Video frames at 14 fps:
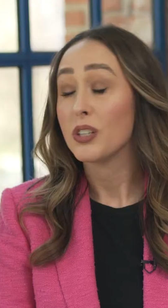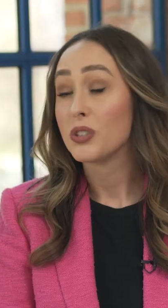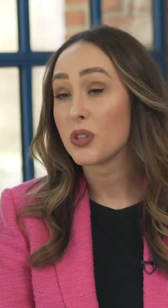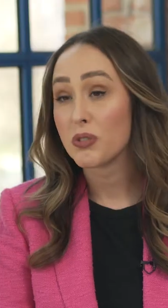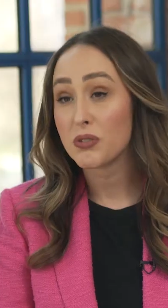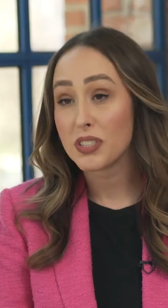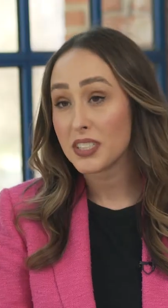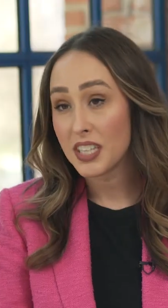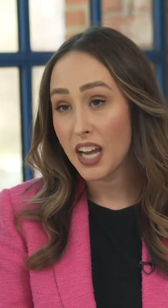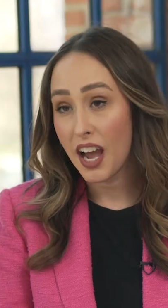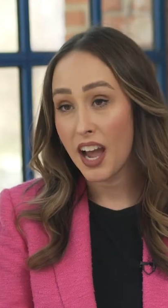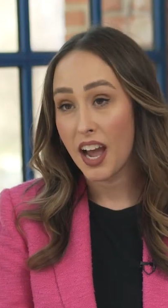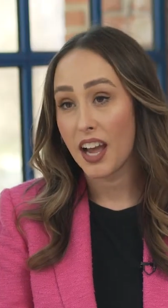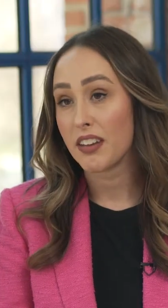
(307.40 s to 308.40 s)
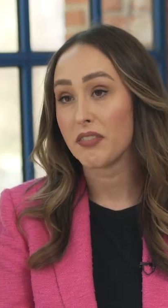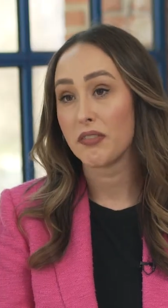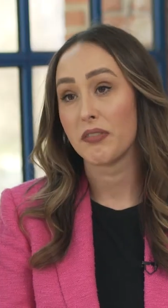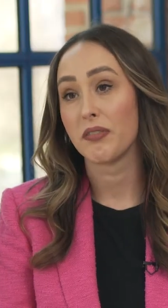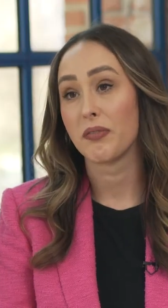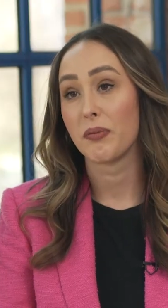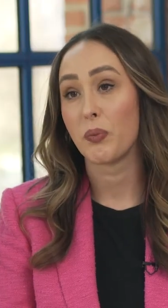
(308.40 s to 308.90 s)
So to Todd,
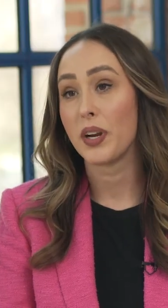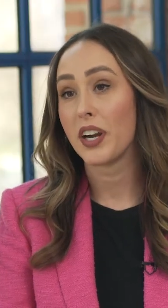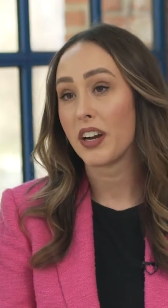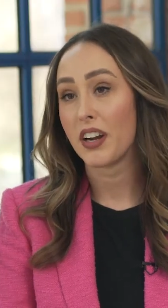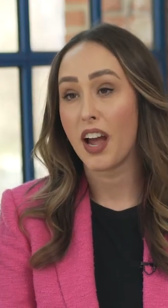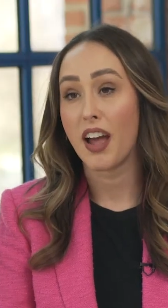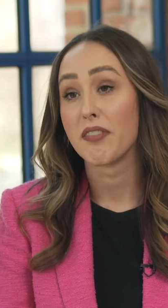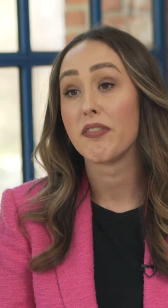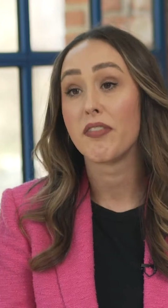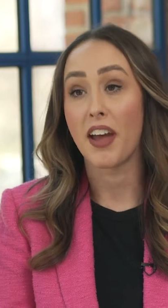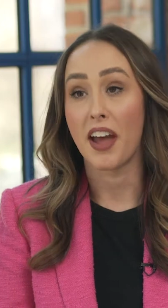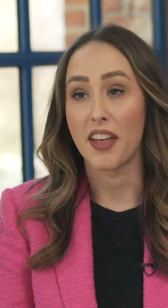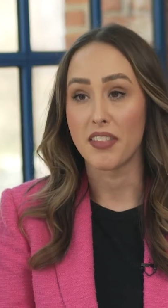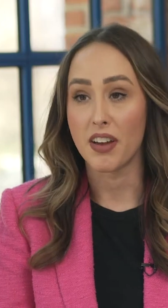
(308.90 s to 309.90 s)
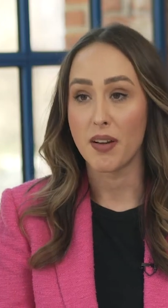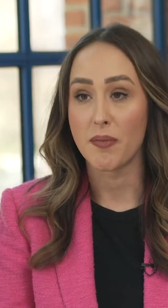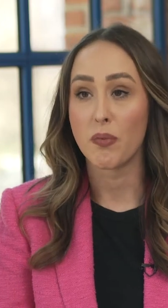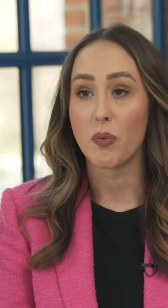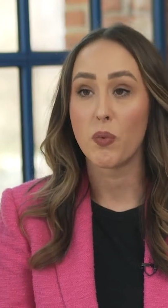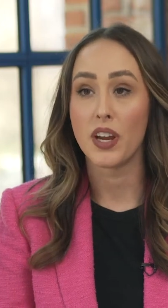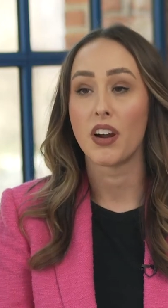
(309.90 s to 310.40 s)
we are not
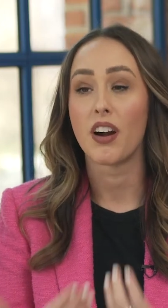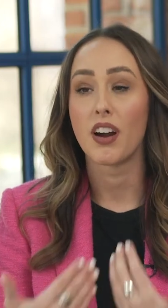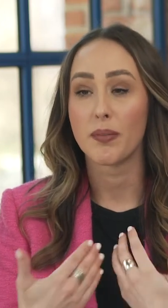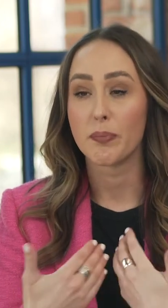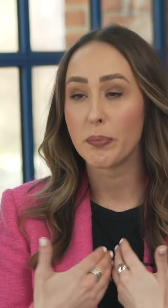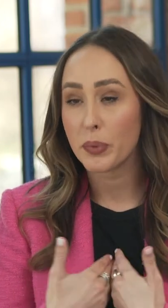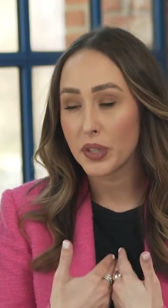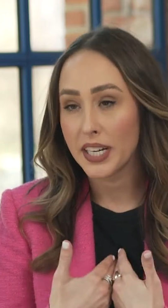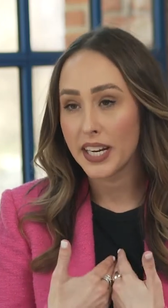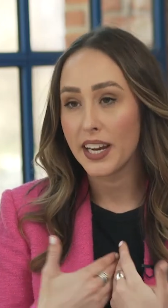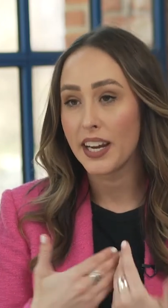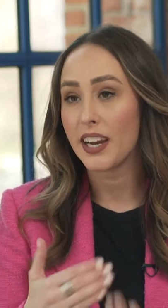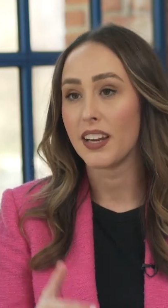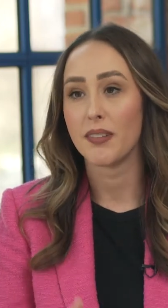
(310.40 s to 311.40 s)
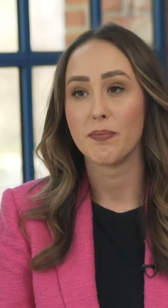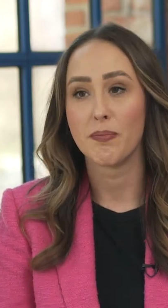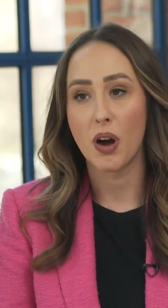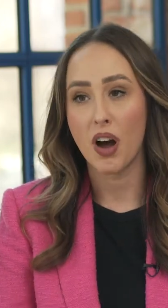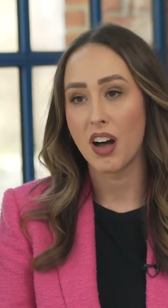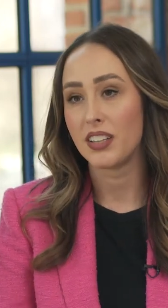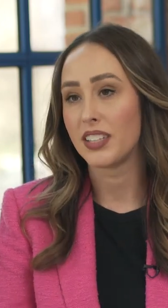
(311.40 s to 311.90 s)
Fathom. We are Bree,
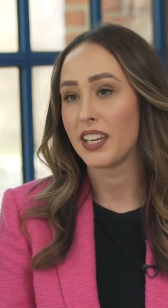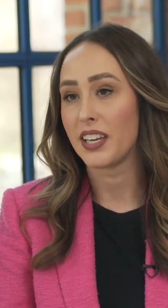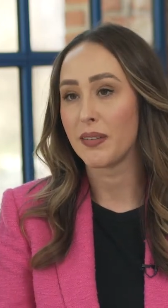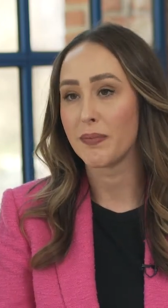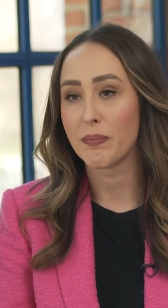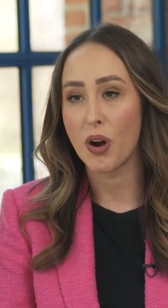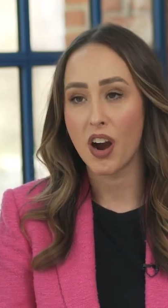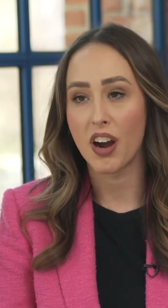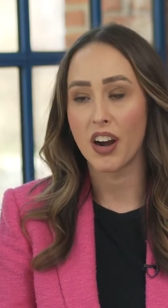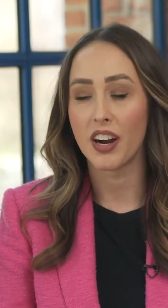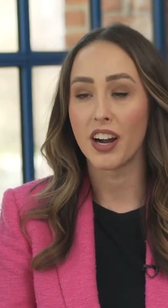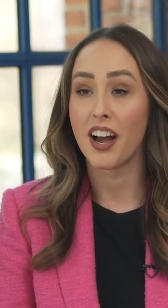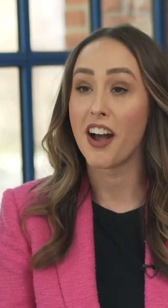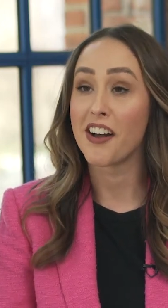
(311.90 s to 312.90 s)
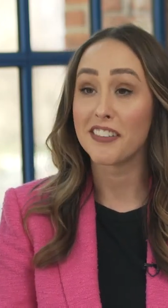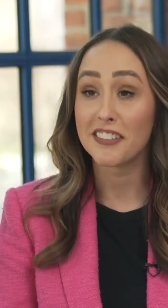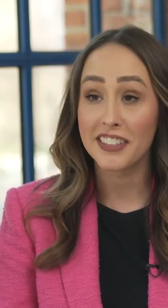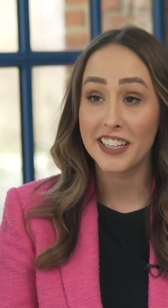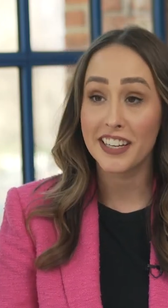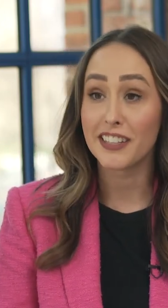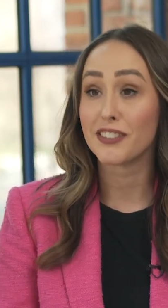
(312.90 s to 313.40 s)
Molly, Mara,
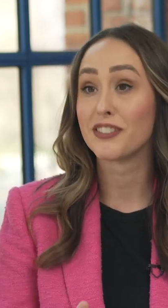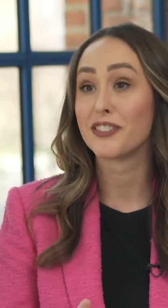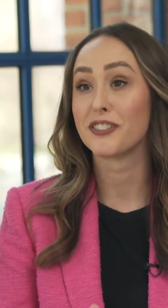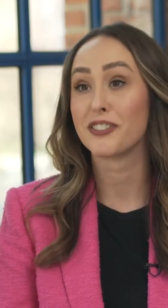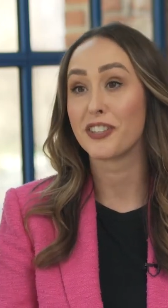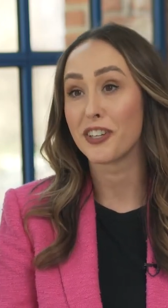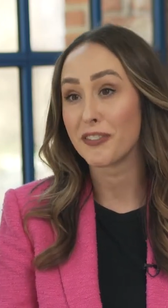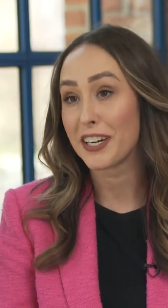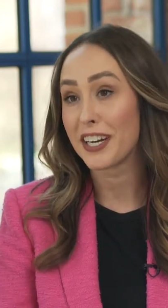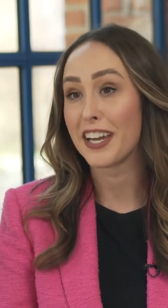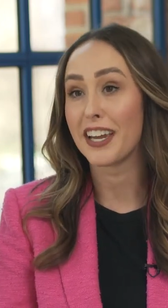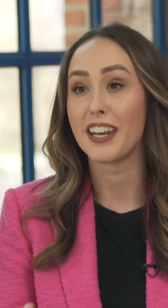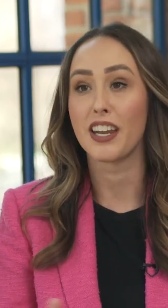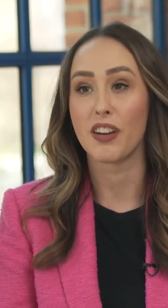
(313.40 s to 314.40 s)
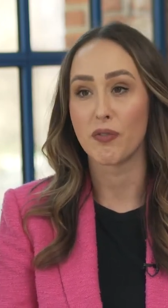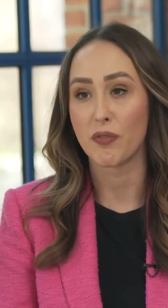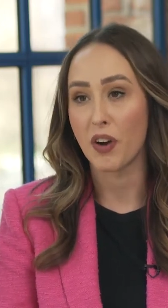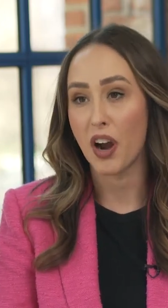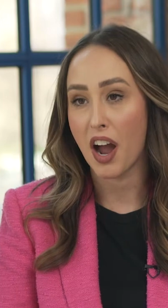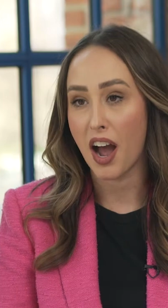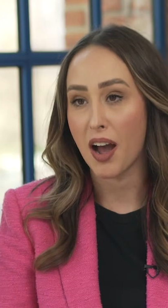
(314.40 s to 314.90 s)
Elise, Corinne, and
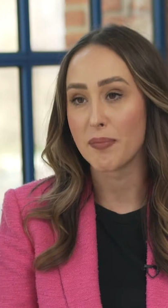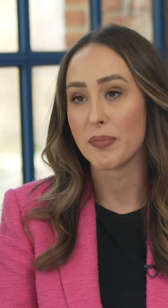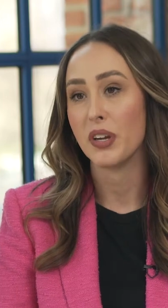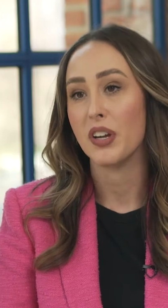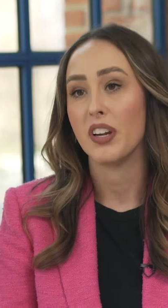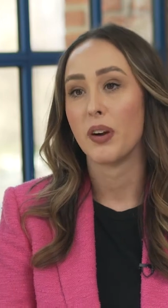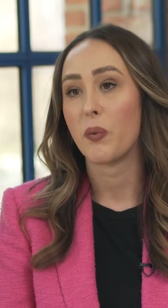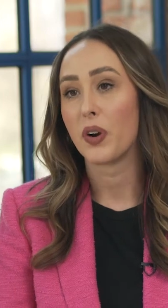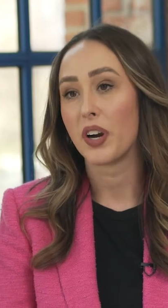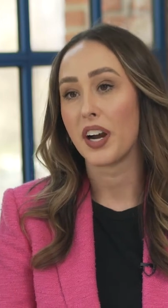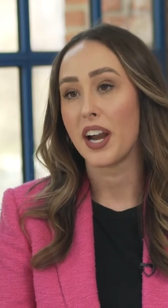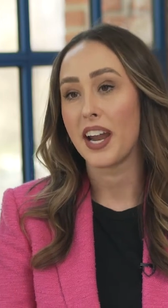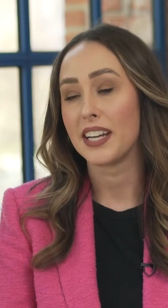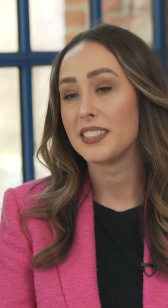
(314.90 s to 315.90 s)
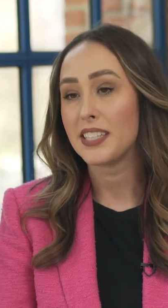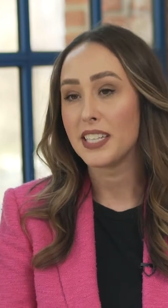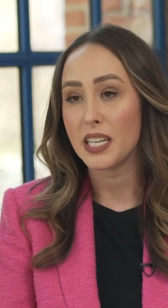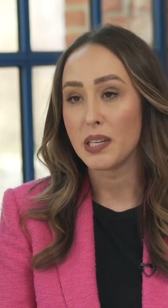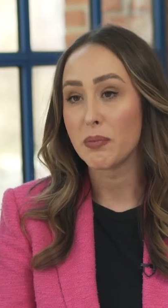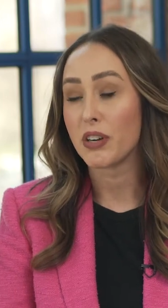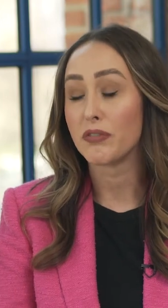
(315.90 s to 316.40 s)
Rob. We're a
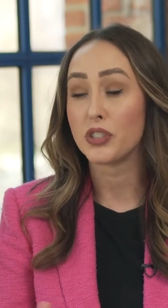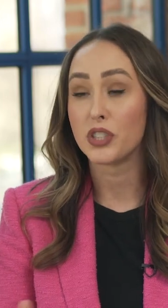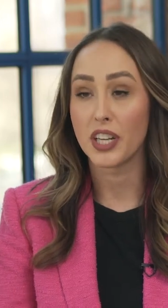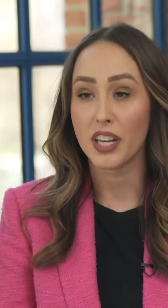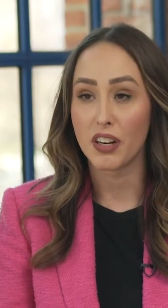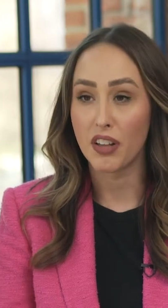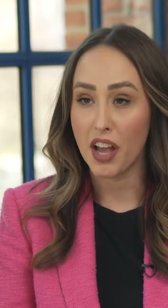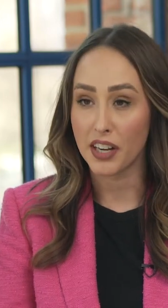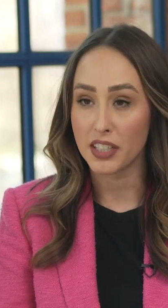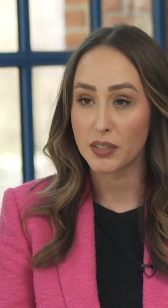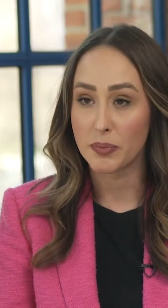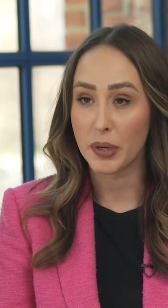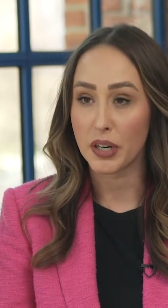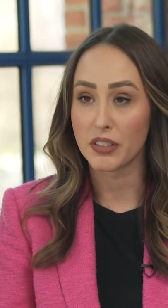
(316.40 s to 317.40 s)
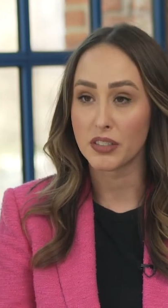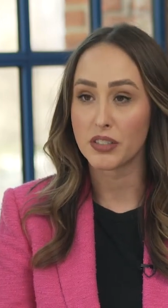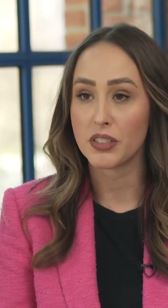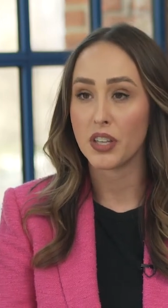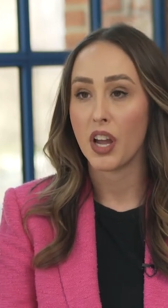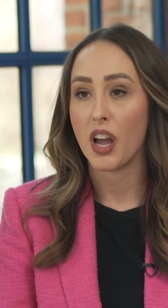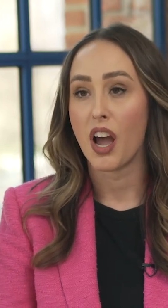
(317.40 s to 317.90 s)
team of channel
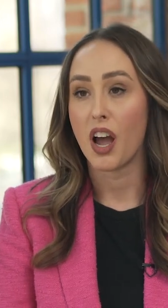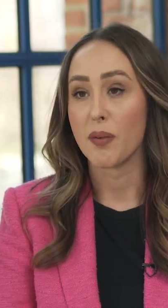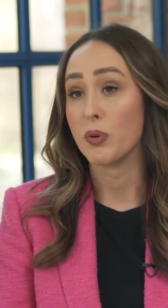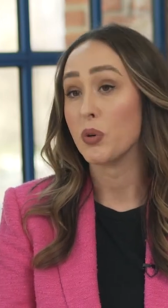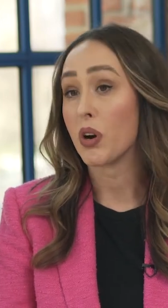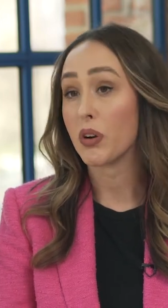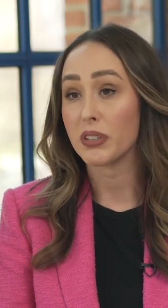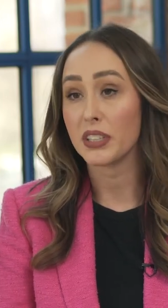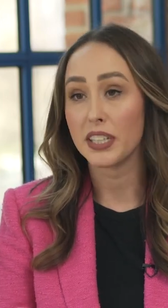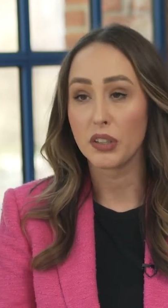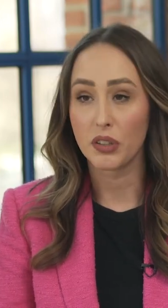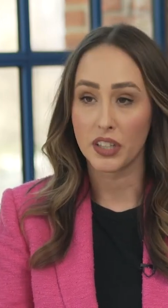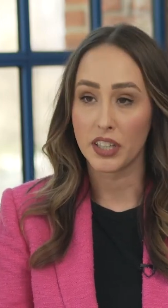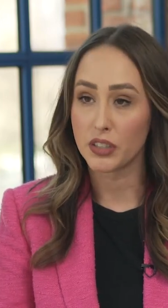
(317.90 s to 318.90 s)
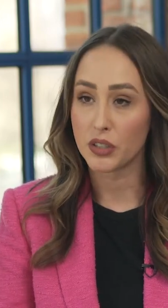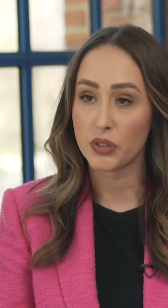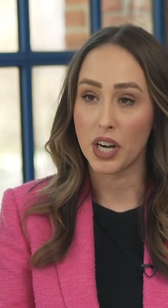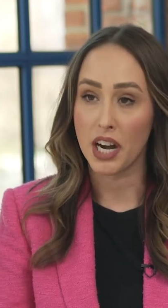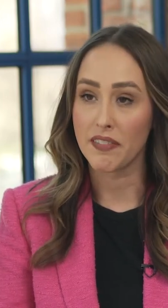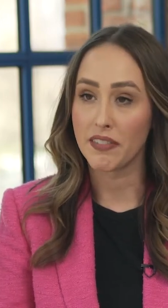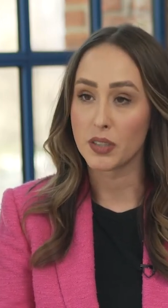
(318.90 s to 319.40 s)
experts um, who are really looking to
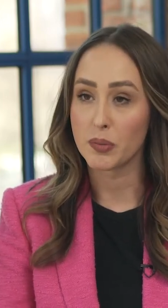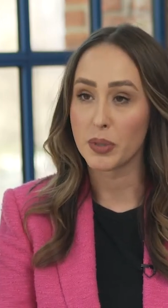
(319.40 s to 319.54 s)
drive his